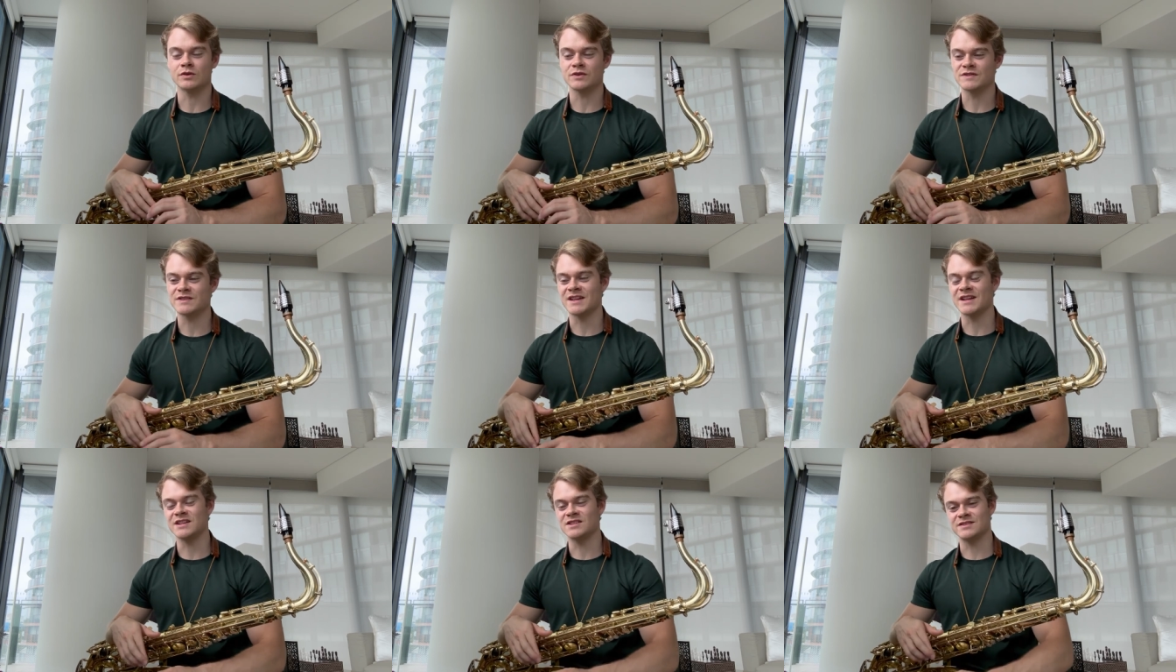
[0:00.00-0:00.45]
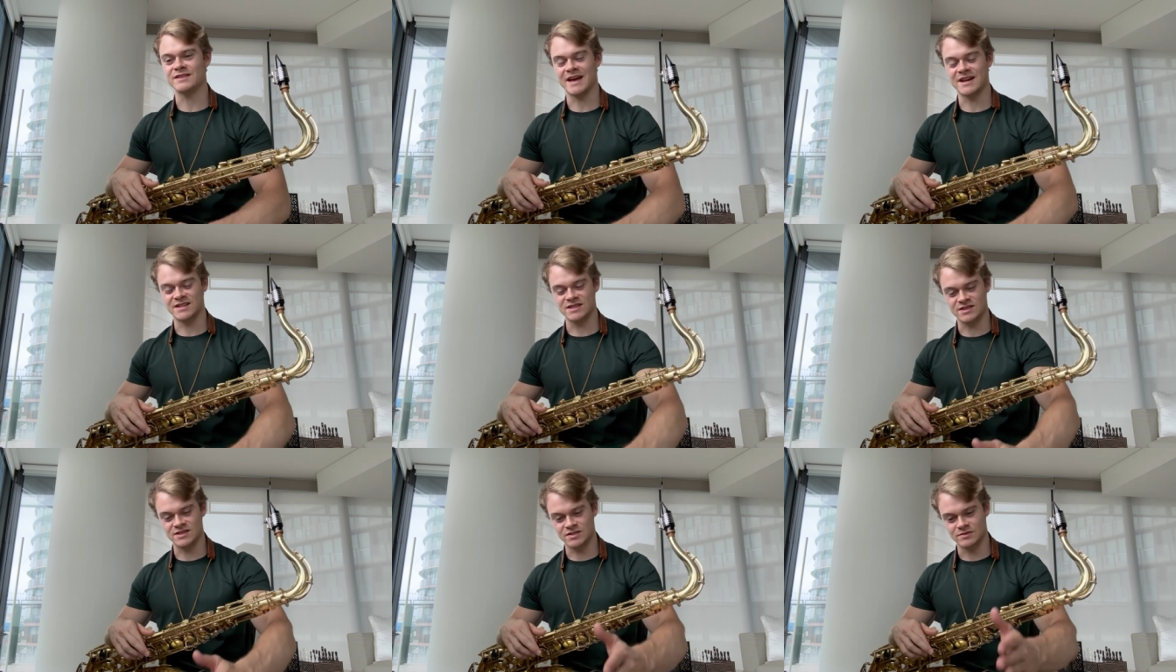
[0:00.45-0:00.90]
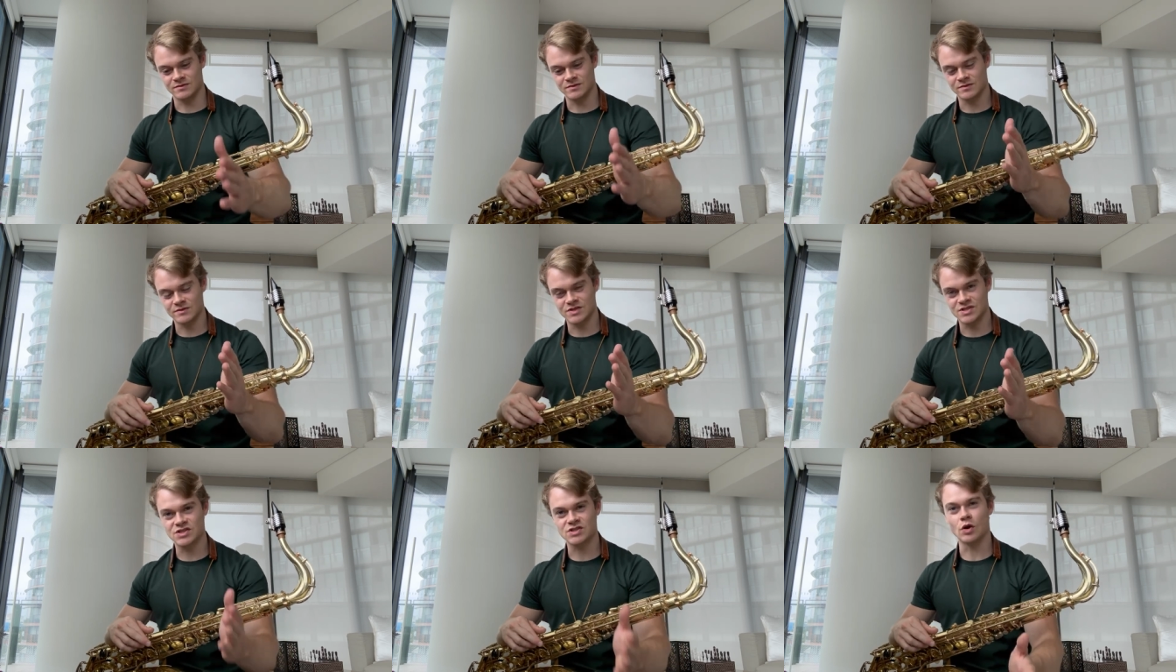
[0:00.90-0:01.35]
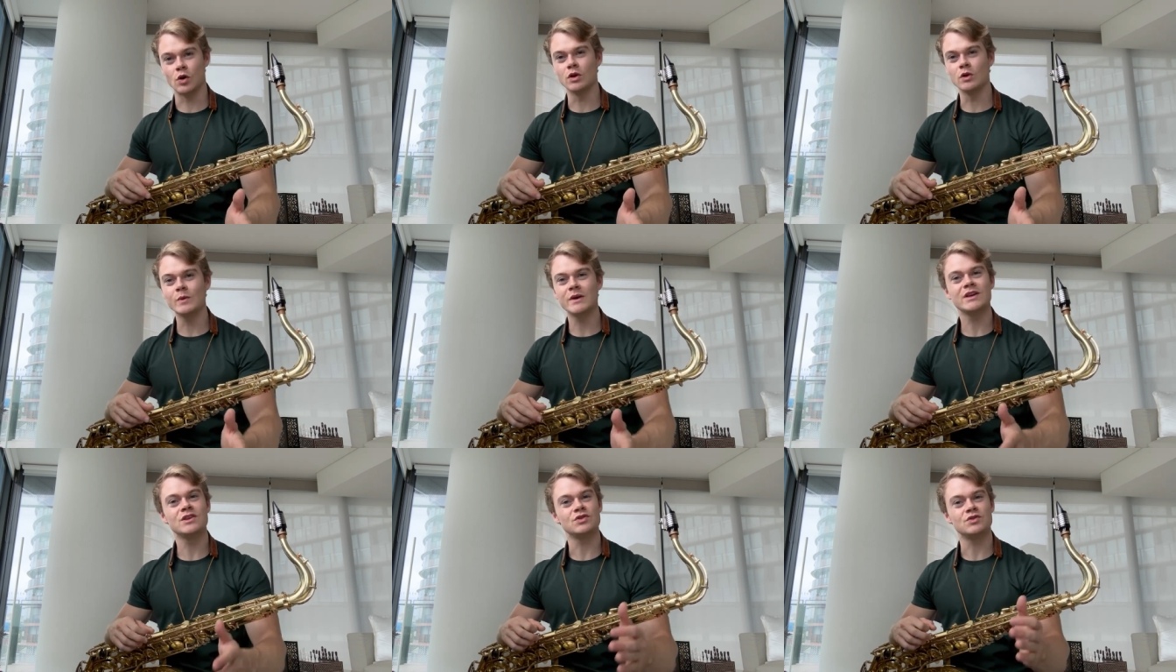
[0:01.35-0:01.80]
So that is
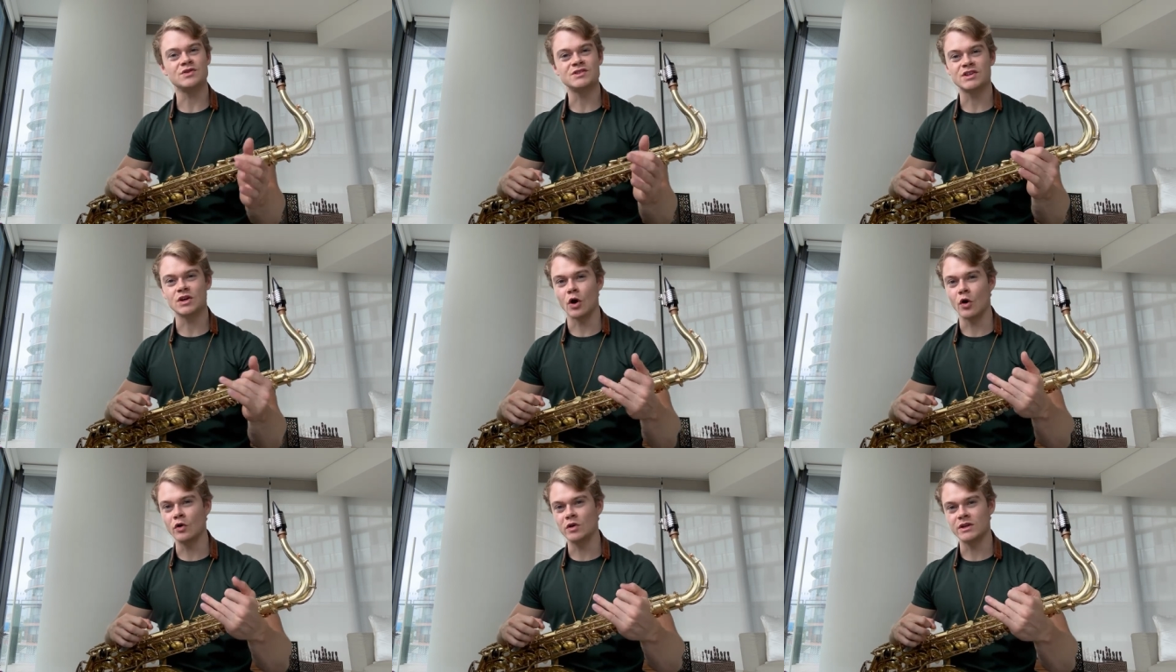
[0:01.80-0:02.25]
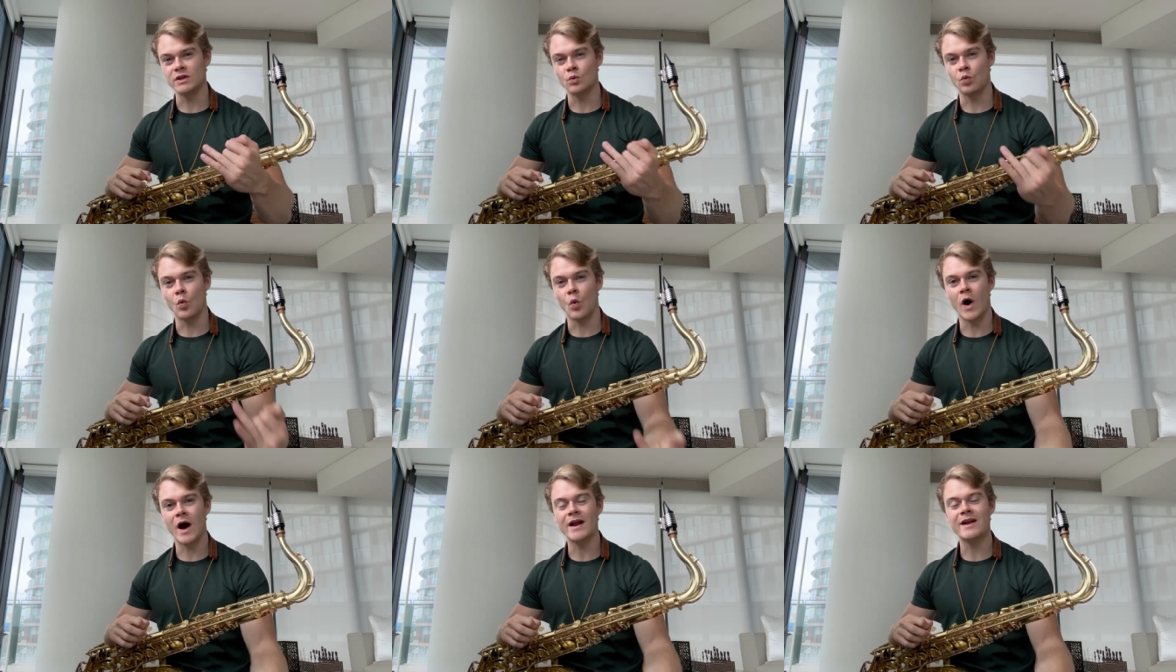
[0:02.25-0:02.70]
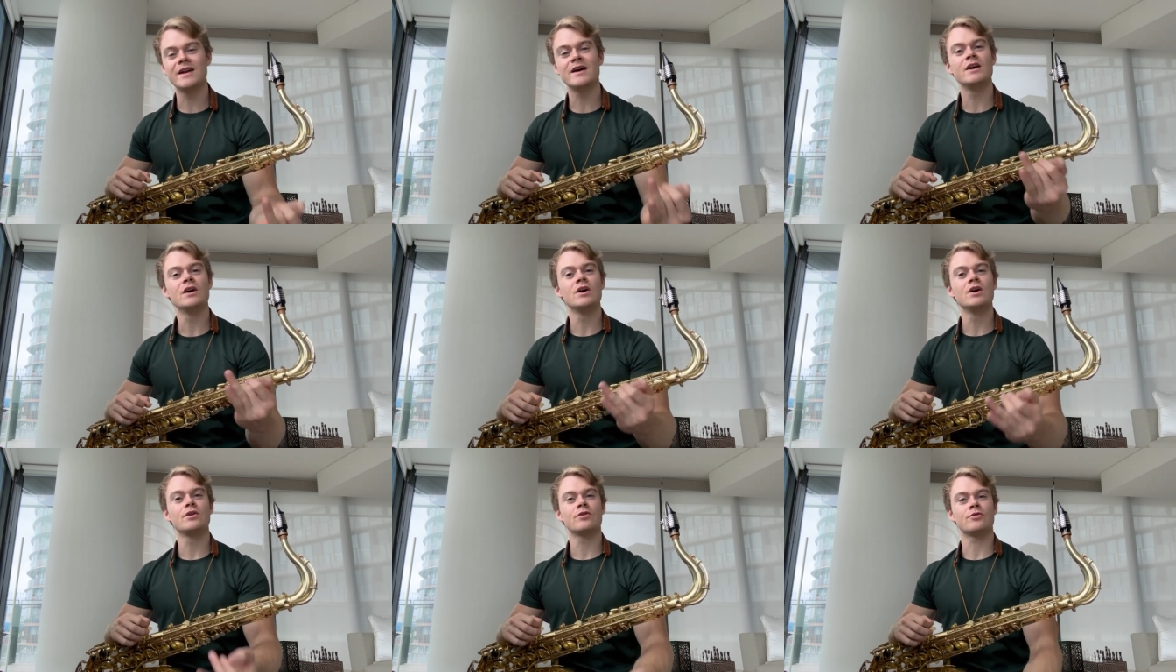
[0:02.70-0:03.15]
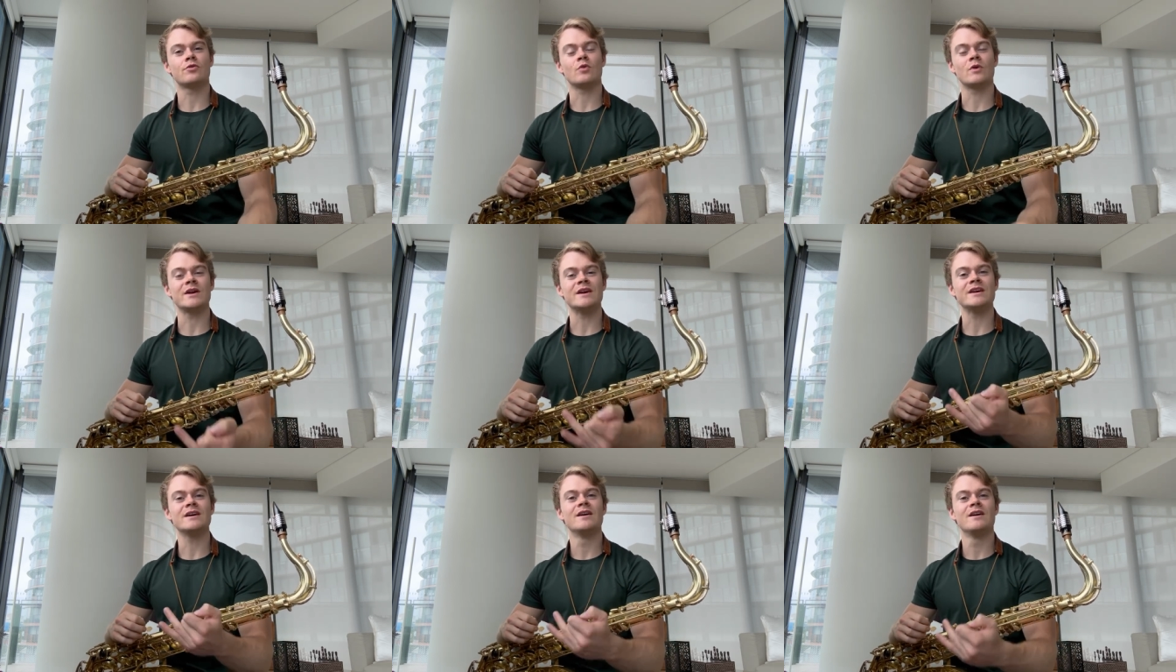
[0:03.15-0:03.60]
soloing using only one,
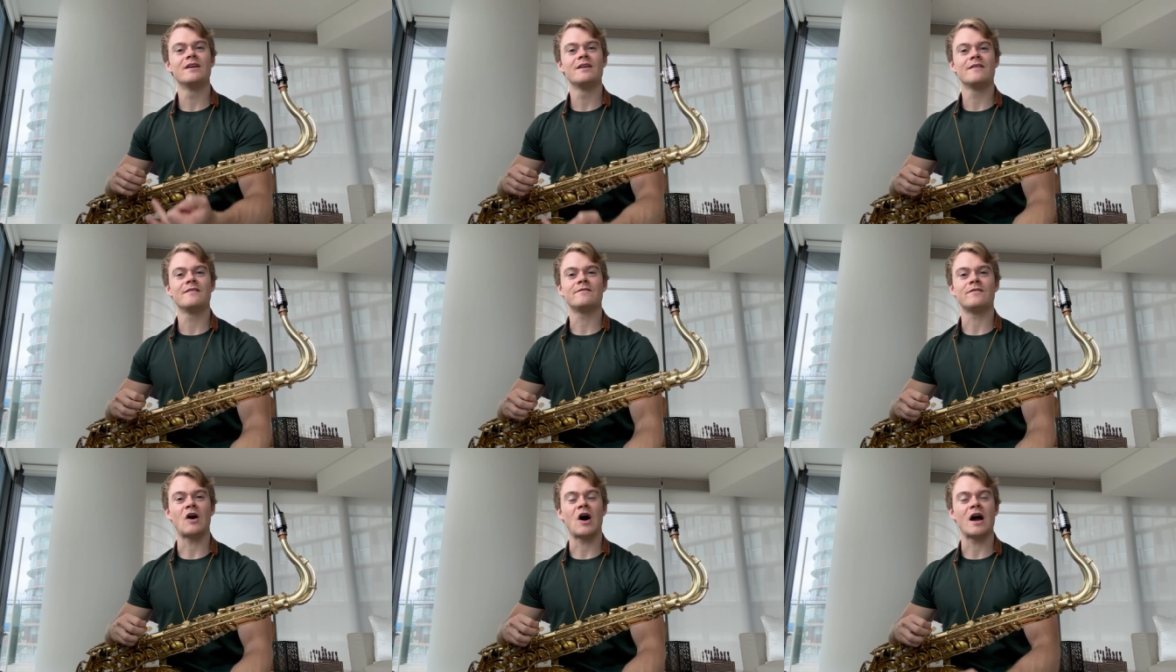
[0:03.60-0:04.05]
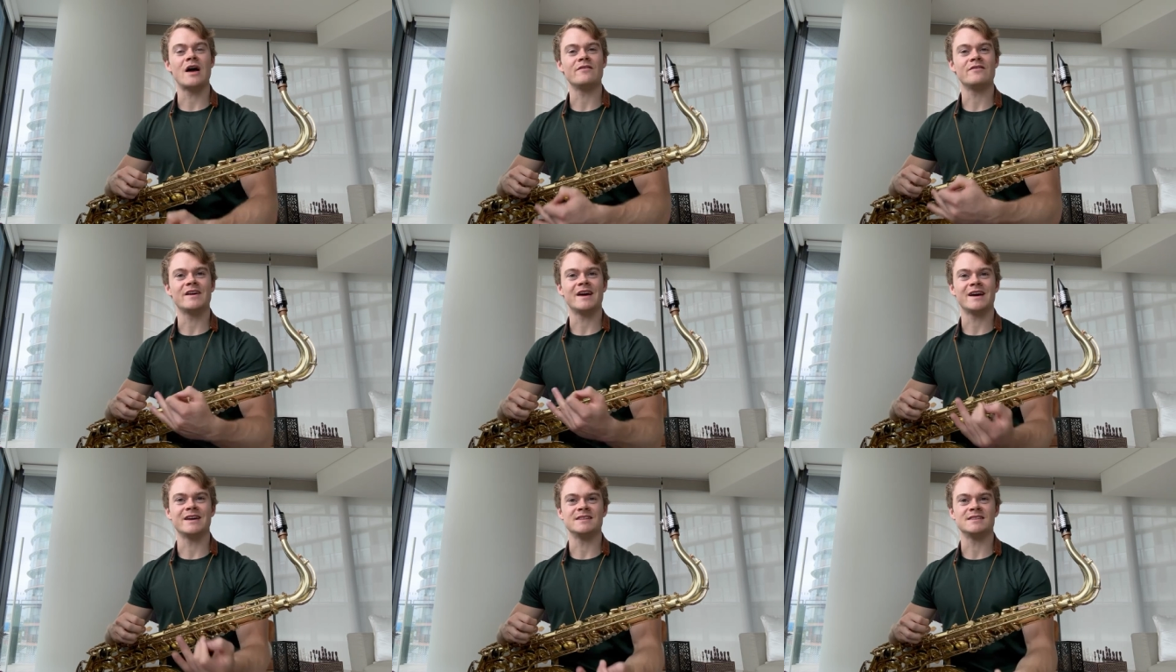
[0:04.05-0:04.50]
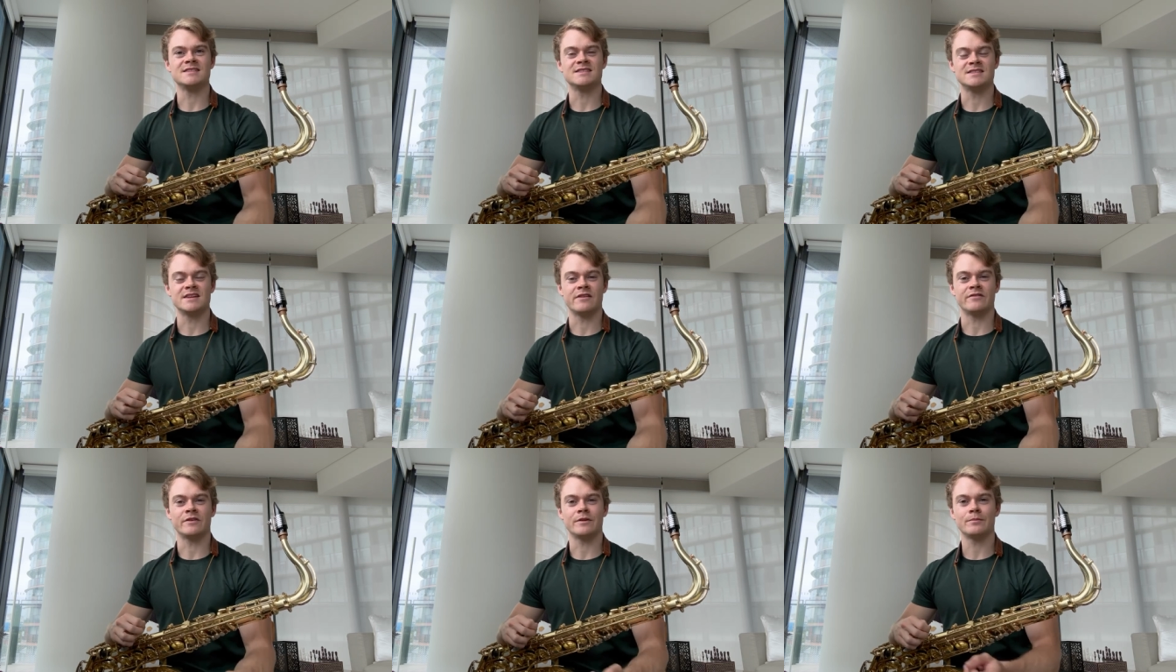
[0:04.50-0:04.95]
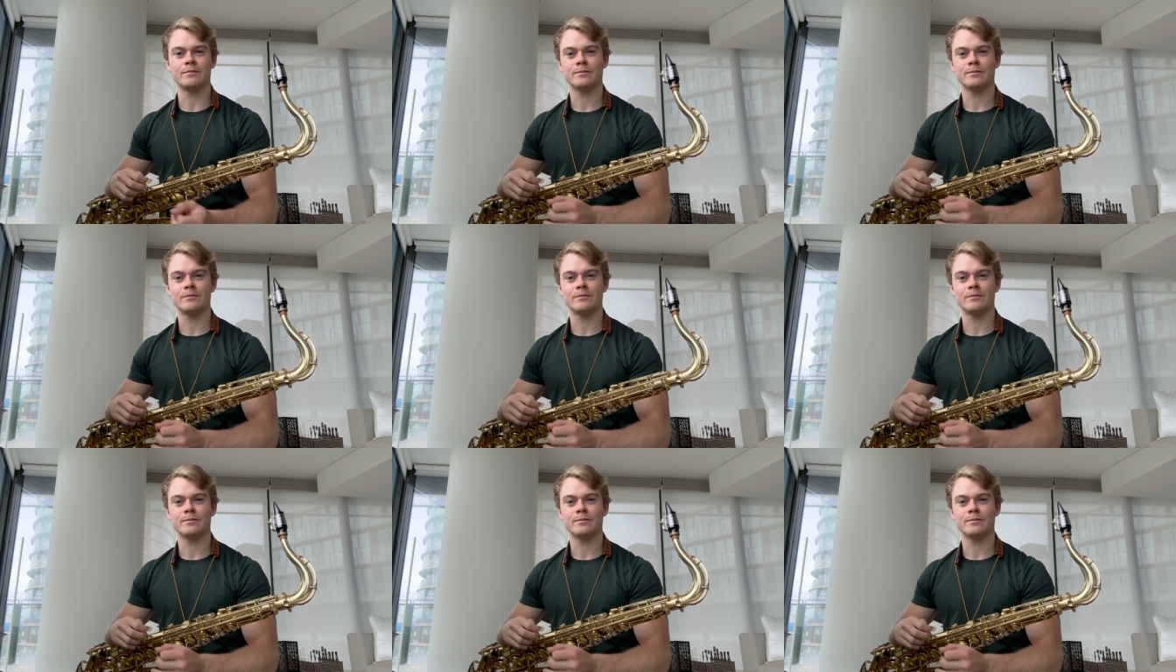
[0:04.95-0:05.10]
three, five, and seven.